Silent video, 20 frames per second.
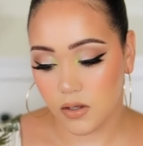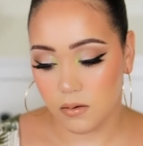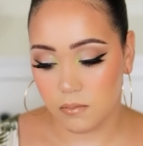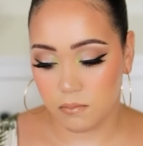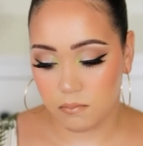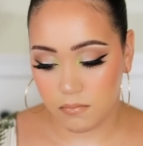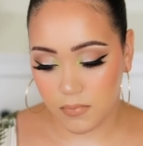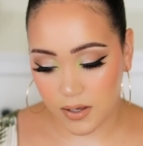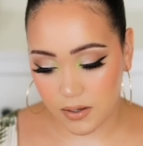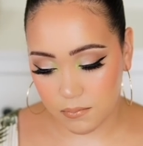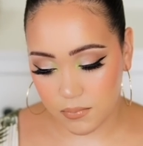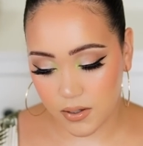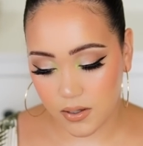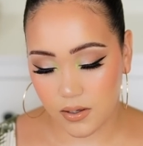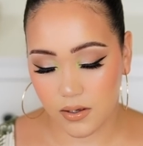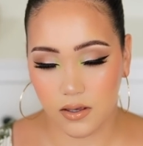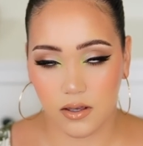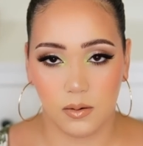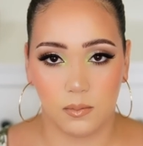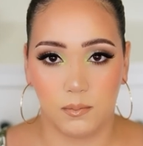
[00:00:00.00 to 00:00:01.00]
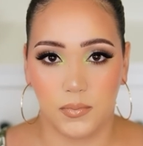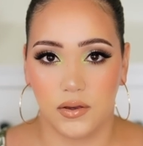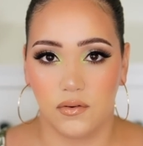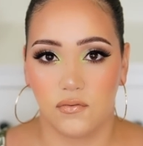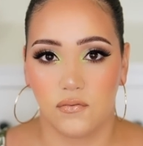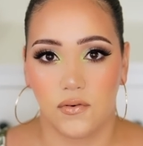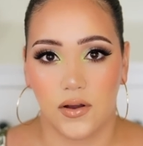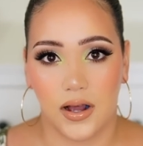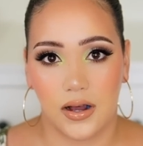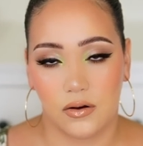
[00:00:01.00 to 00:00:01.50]
maybe it can be
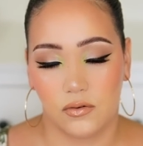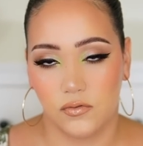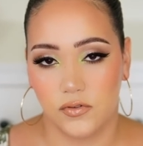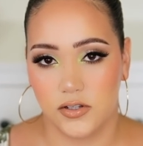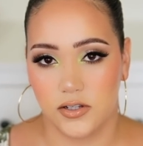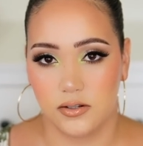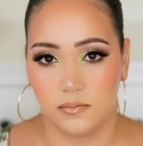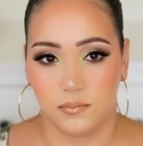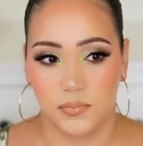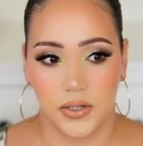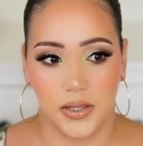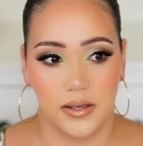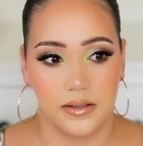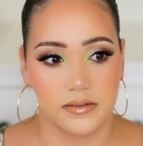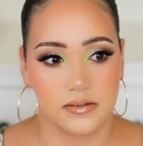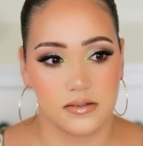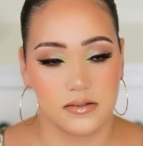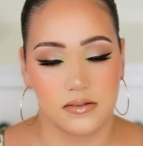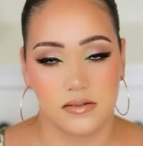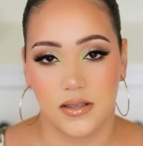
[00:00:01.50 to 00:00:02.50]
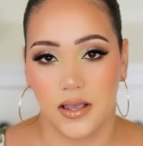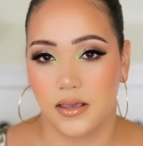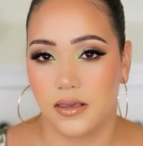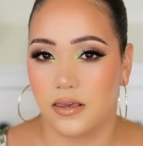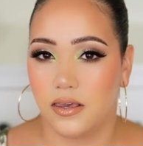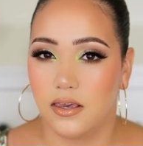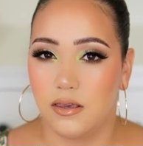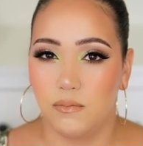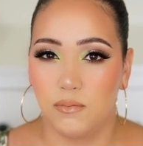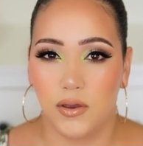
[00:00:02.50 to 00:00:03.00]
found in places like
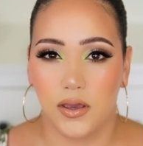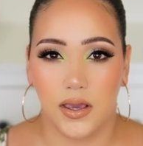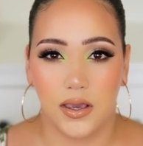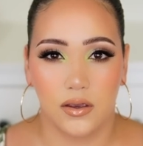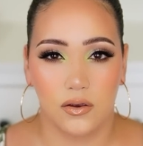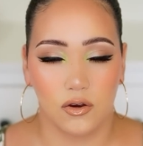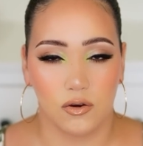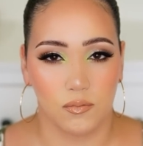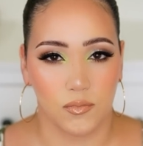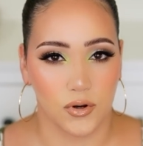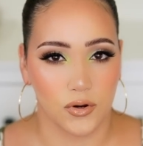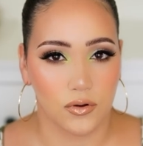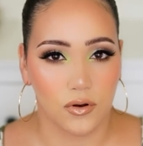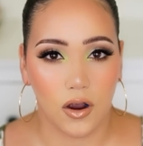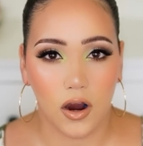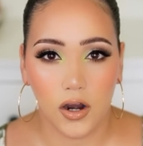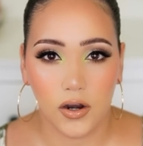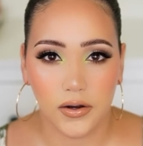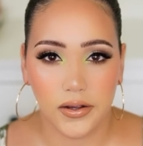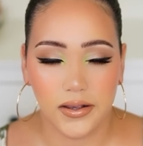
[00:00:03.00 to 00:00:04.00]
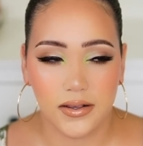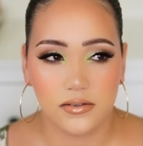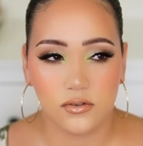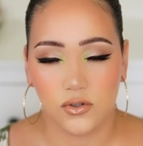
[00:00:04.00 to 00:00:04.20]
eBay or Mercari.